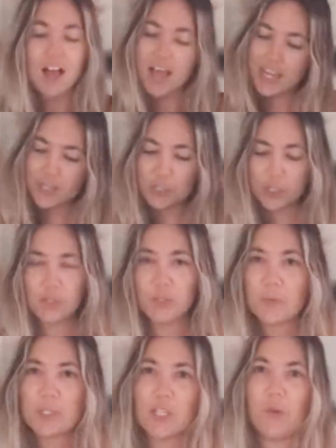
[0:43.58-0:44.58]

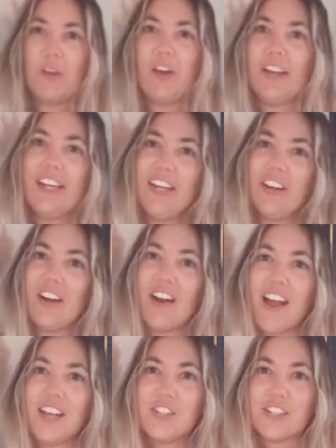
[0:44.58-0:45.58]
Excuse what's going on here.
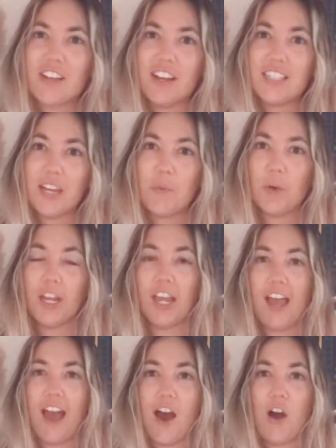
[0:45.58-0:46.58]
I just got done
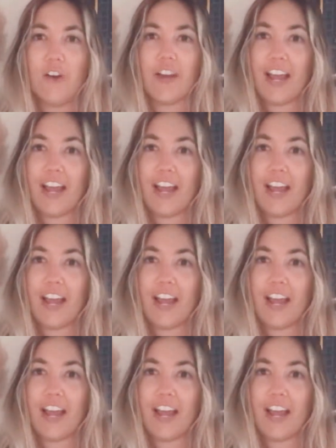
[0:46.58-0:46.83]
working out.